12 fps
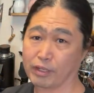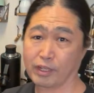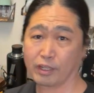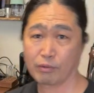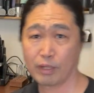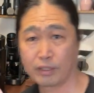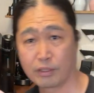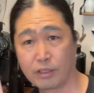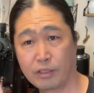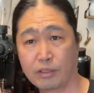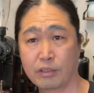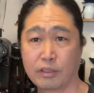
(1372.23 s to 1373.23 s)
hand grinder
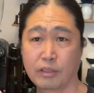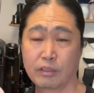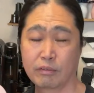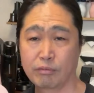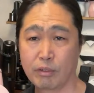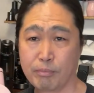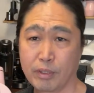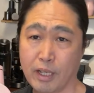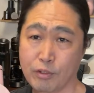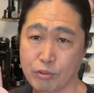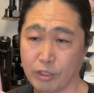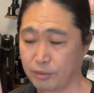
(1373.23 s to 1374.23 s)
from
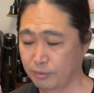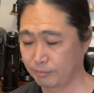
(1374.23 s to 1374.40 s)
Pietro.